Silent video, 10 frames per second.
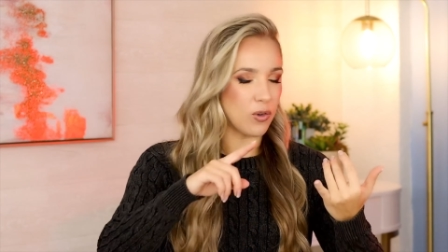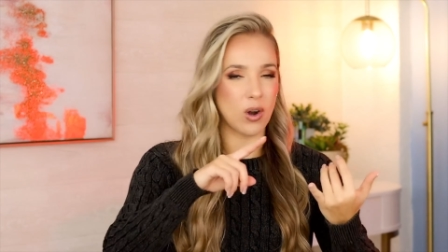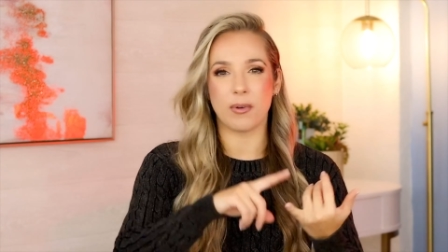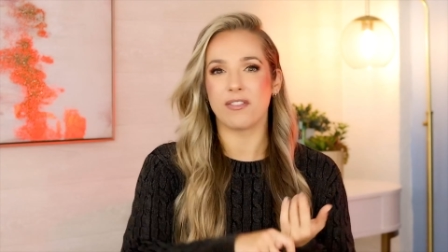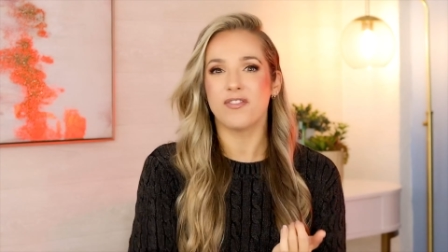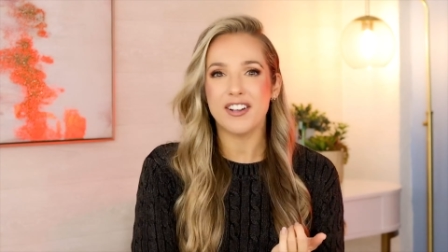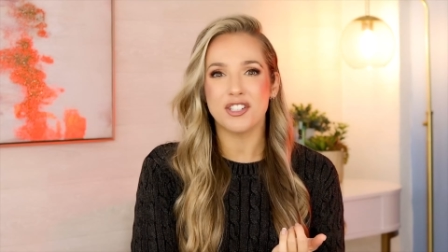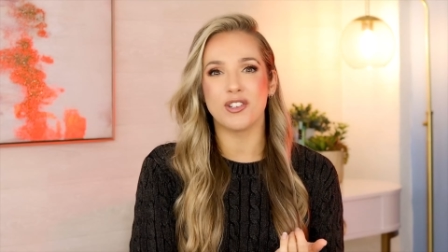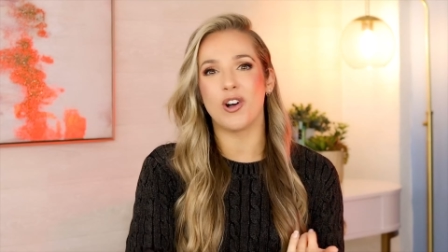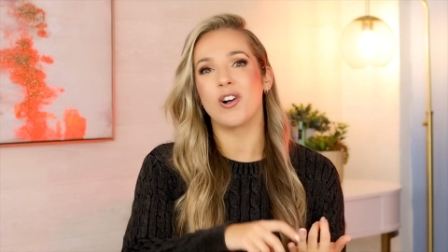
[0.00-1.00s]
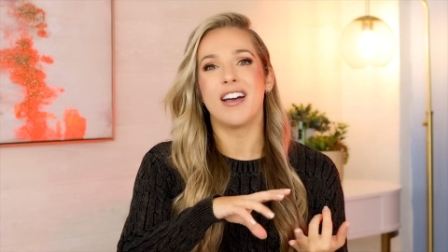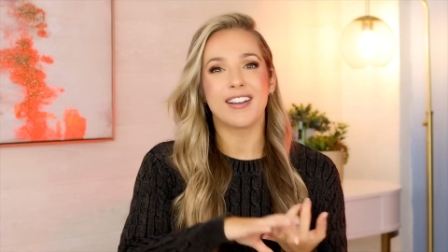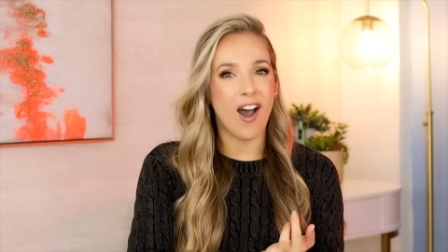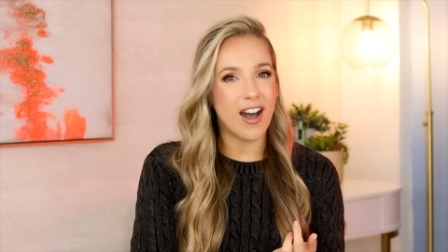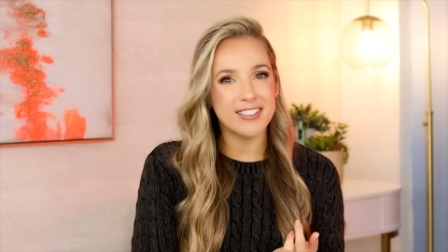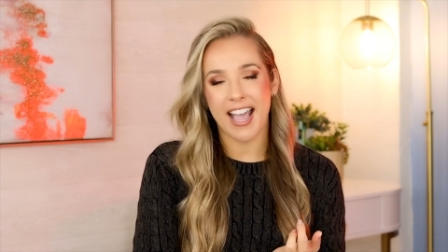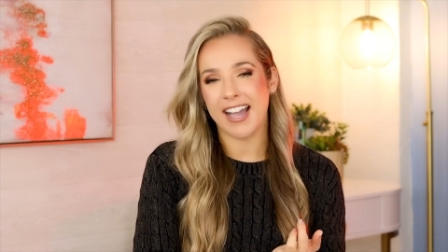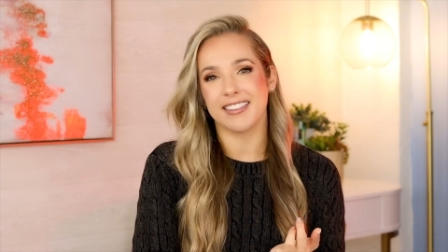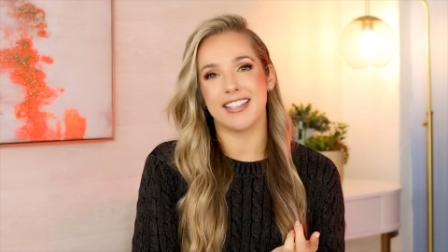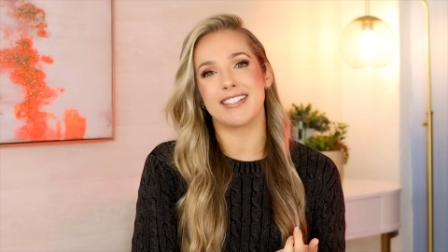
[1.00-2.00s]
for professional,
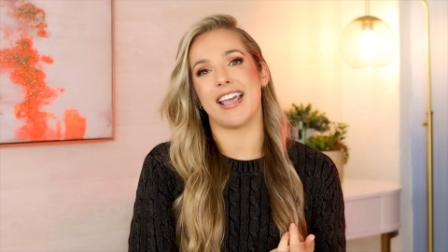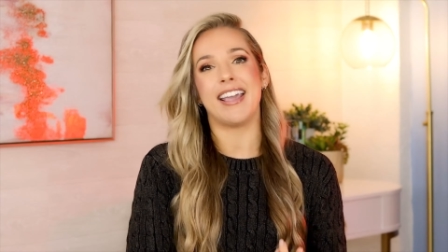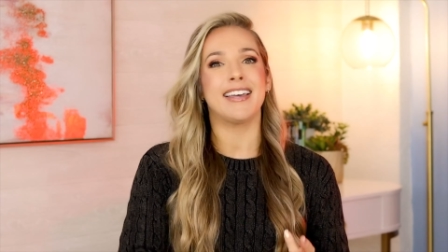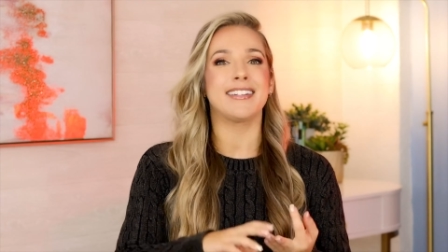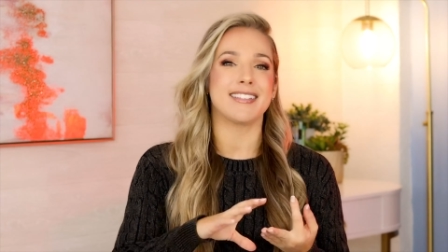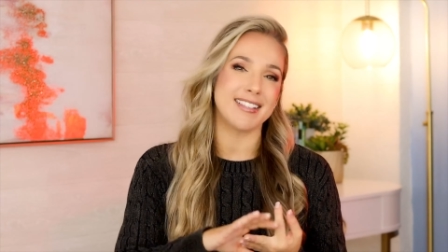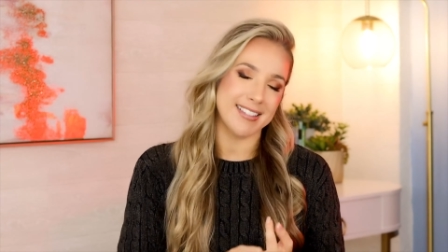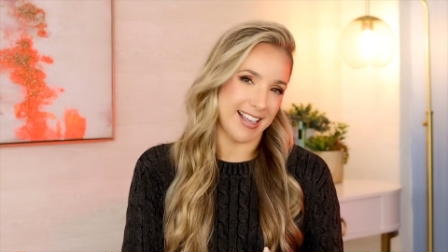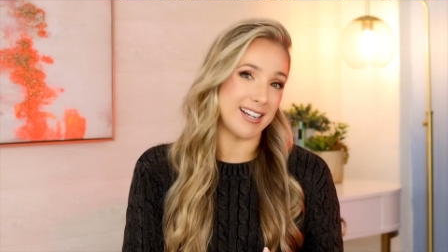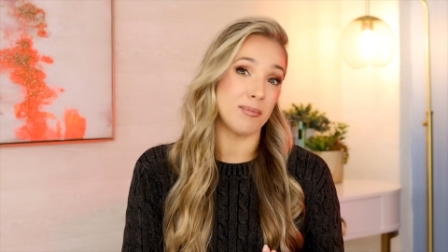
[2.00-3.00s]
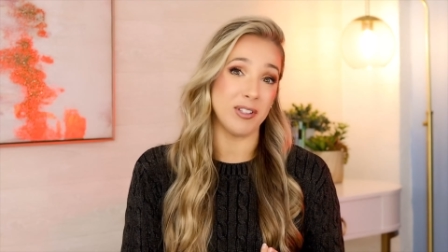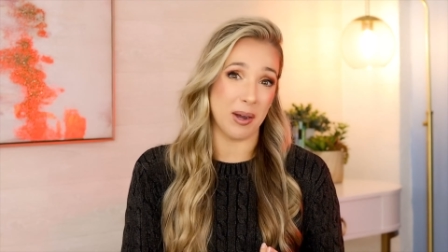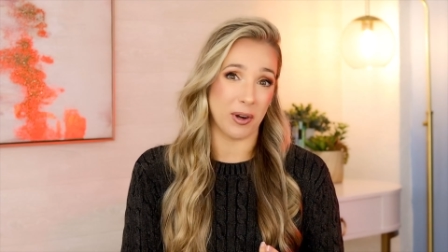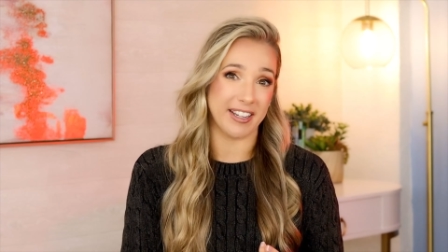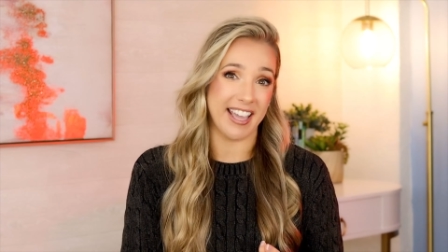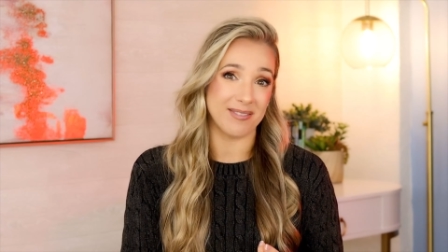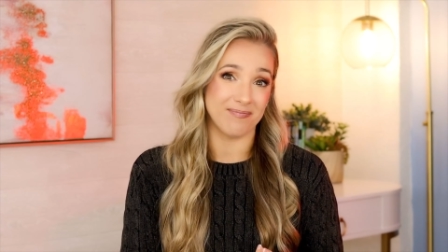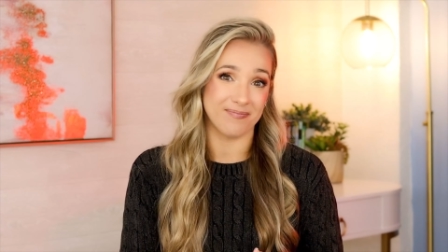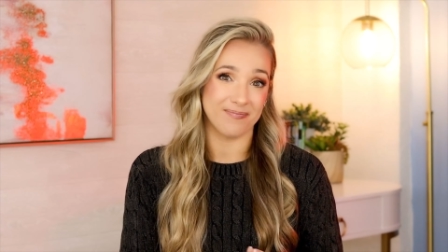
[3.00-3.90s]
contactless, and sustainable networking.